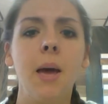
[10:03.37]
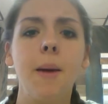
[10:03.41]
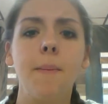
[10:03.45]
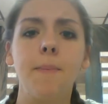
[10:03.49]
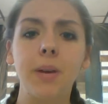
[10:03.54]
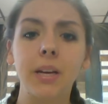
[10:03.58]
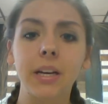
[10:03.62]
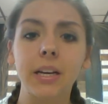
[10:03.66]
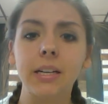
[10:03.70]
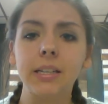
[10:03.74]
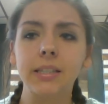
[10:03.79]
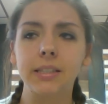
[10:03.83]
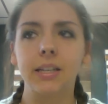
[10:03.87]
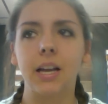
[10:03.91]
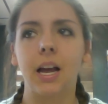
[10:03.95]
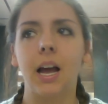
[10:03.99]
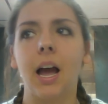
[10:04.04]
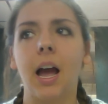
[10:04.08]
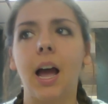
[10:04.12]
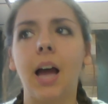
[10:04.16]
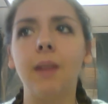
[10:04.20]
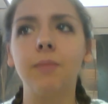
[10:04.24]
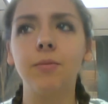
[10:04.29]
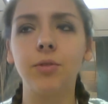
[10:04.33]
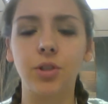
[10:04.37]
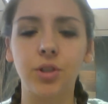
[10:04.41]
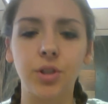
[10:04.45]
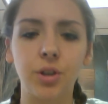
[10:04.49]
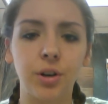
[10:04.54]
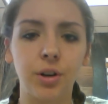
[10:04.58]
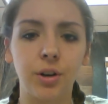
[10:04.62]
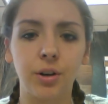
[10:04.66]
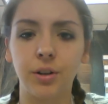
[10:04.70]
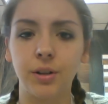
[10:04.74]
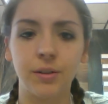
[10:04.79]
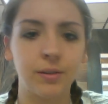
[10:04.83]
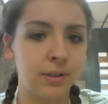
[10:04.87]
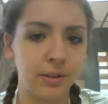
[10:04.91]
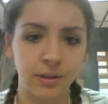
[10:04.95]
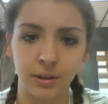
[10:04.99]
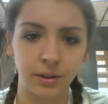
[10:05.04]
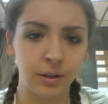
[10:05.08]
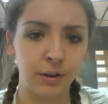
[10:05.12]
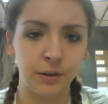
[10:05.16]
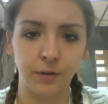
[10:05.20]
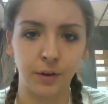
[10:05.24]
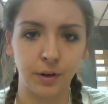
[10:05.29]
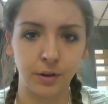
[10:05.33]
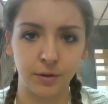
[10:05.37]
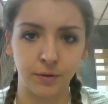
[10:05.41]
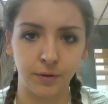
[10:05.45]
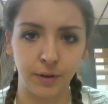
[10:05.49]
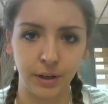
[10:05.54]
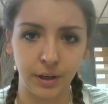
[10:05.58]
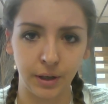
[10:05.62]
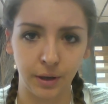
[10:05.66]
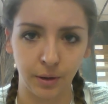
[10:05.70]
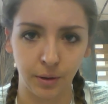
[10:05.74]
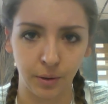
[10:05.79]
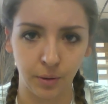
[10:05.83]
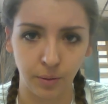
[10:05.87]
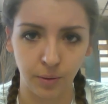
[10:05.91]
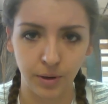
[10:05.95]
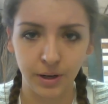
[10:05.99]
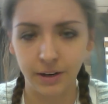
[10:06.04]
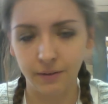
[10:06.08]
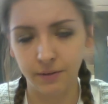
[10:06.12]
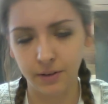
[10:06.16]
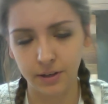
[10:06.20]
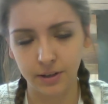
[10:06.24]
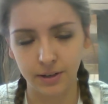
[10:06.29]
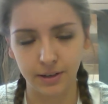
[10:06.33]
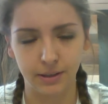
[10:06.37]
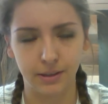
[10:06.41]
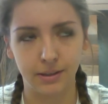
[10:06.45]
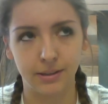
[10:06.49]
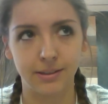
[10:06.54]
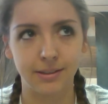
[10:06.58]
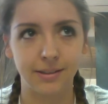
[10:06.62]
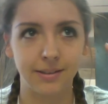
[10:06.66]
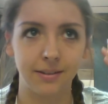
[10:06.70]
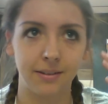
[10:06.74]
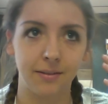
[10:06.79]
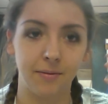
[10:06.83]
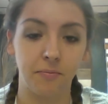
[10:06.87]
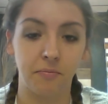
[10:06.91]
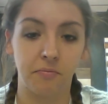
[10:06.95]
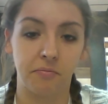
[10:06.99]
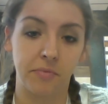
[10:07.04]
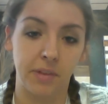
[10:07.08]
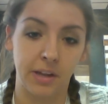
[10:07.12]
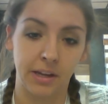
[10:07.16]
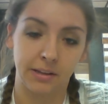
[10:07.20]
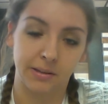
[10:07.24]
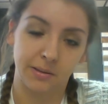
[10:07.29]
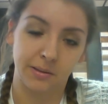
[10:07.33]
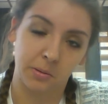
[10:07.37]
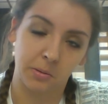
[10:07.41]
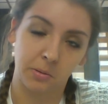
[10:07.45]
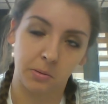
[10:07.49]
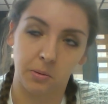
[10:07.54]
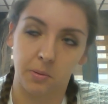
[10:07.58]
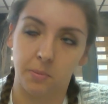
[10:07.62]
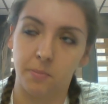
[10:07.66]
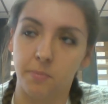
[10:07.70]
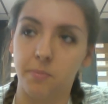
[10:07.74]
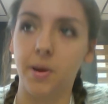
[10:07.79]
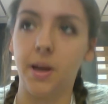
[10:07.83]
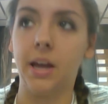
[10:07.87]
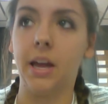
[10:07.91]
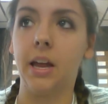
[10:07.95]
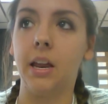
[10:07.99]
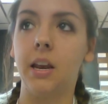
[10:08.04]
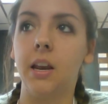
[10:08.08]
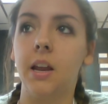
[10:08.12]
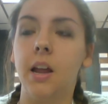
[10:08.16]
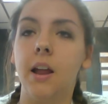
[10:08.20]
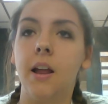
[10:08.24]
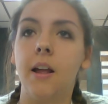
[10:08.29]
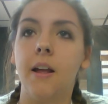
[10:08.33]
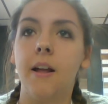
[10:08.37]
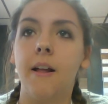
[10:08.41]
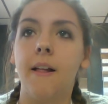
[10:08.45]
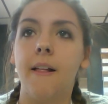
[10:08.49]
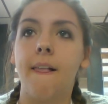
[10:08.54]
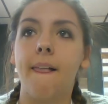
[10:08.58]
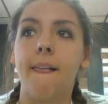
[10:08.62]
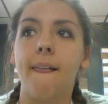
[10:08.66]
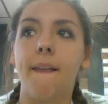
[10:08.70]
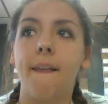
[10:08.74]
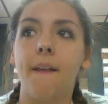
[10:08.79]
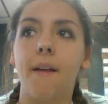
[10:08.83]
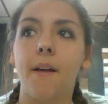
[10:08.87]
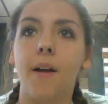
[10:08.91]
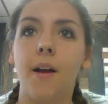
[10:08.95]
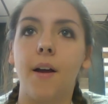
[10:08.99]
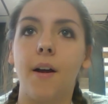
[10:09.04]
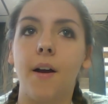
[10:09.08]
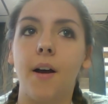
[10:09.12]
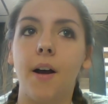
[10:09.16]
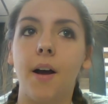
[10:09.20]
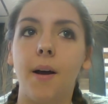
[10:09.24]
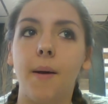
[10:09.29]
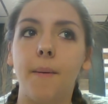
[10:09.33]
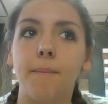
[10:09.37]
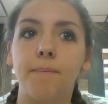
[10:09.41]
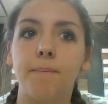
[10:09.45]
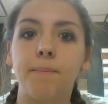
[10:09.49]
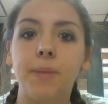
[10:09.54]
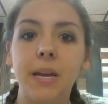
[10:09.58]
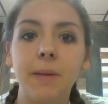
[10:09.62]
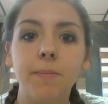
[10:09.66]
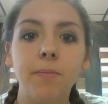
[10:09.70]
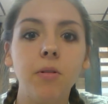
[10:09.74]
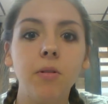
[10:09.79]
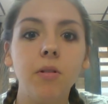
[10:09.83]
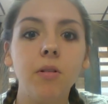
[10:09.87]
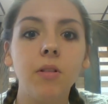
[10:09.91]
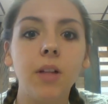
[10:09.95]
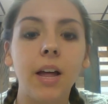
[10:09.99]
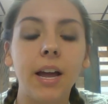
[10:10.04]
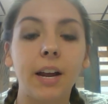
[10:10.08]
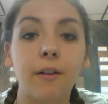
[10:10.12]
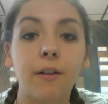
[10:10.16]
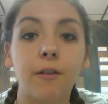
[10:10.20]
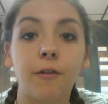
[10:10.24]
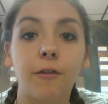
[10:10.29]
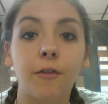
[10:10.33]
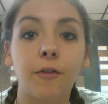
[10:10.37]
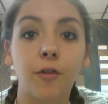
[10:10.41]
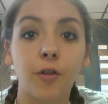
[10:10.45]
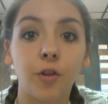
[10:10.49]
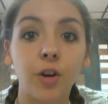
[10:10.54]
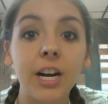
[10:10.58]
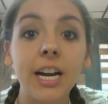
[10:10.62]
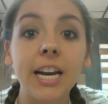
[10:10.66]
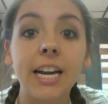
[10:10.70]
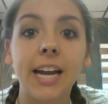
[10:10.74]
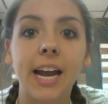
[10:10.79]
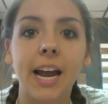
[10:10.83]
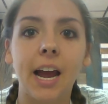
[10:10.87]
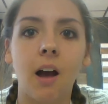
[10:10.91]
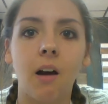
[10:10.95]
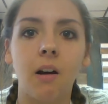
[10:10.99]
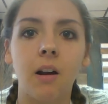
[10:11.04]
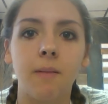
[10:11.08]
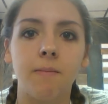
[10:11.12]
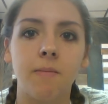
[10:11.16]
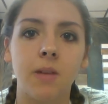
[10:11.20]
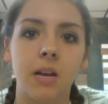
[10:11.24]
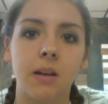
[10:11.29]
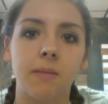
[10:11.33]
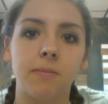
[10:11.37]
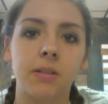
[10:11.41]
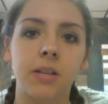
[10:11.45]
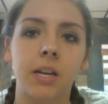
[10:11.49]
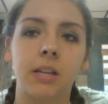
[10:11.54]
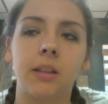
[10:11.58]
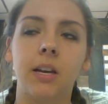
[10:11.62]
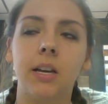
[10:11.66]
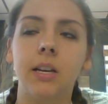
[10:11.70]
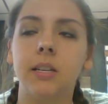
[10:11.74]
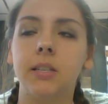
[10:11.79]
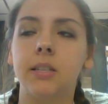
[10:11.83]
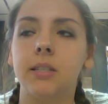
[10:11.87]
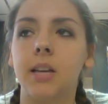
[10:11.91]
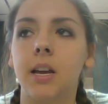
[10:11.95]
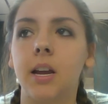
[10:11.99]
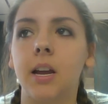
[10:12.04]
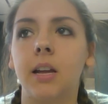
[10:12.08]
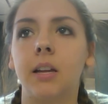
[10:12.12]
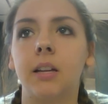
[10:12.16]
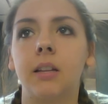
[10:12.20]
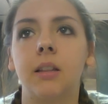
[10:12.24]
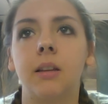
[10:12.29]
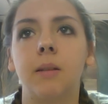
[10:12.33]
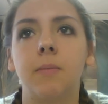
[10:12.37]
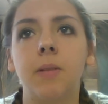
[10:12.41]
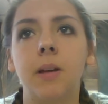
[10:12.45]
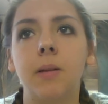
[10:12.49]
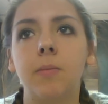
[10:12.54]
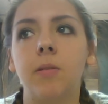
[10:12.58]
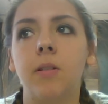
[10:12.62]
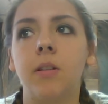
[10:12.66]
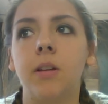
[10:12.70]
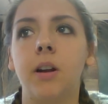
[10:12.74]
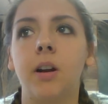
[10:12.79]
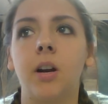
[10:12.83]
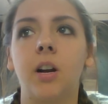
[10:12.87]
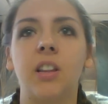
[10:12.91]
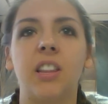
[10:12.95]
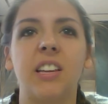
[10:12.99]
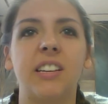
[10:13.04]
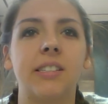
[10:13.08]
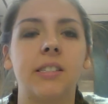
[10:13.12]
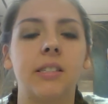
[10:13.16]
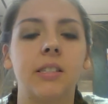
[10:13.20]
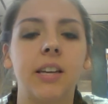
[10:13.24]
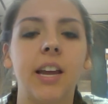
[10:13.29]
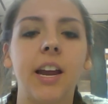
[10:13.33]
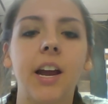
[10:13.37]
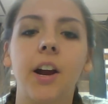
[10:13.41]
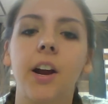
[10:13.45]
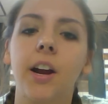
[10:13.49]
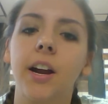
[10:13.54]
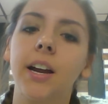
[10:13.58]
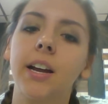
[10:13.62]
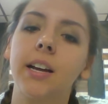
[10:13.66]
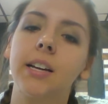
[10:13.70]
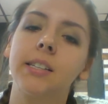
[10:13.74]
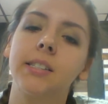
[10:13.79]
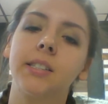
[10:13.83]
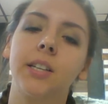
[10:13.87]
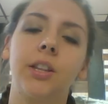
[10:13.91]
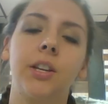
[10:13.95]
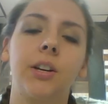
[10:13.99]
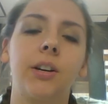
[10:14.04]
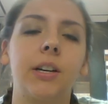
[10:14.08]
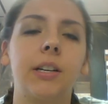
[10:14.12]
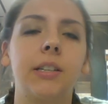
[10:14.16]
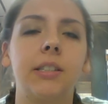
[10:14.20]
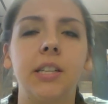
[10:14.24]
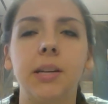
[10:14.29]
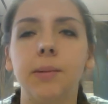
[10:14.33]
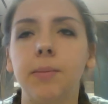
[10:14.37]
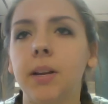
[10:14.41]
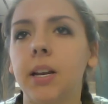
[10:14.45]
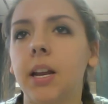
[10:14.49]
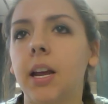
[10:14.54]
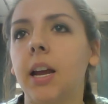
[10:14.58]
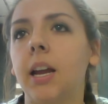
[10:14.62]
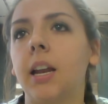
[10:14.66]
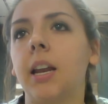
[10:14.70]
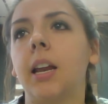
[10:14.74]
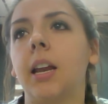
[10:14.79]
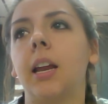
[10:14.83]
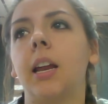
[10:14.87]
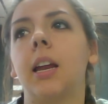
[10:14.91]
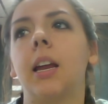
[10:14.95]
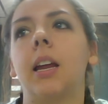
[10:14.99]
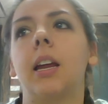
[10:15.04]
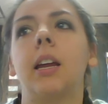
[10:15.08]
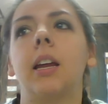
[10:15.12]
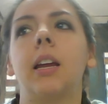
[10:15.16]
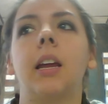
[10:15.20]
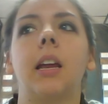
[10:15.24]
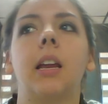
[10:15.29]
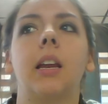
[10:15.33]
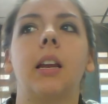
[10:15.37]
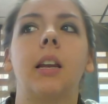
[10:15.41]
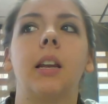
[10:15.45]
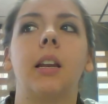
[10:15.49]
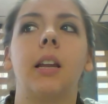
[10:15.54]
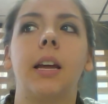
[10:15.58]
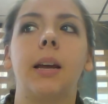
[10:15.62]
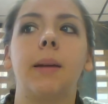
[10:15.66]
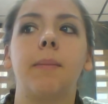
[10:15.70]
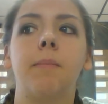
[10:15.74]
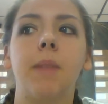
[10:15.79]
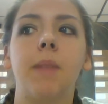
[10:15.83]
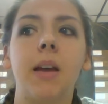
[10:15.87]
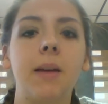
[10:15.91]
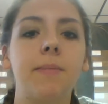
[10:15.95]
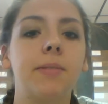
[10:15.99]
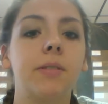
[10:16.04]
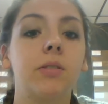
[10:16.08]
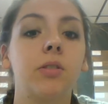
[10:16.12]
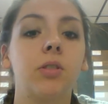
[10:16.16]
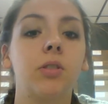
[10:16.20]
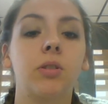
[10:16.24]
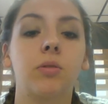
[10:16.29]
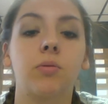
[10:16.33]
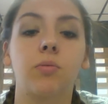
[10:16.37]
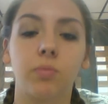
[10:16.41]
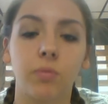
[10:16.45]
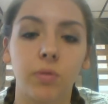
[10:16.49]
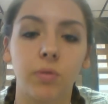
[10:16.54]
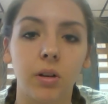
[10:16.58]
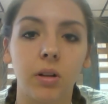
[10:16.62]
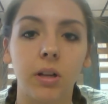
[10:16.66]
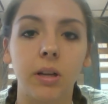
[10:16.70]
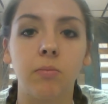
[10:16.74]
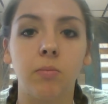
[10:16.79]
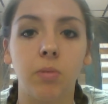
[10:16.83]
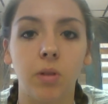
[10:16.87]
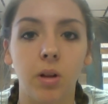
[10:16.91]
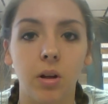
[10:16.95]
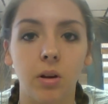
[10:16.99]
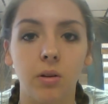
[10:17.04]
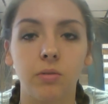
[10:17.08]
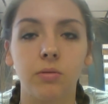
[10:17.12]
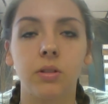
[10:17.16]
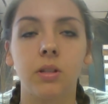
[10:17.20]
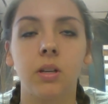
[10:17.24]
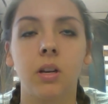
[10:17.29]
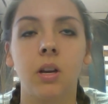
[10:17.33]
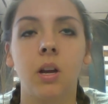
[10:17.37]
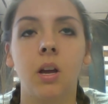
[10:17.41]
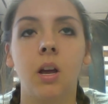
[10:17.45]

because I'm sure this isn't your first video, and if it is, that's cool. But people like freak out at MEPS. Like, they say the people there are the scariest and they're intimidating, and like MEPS just really blows.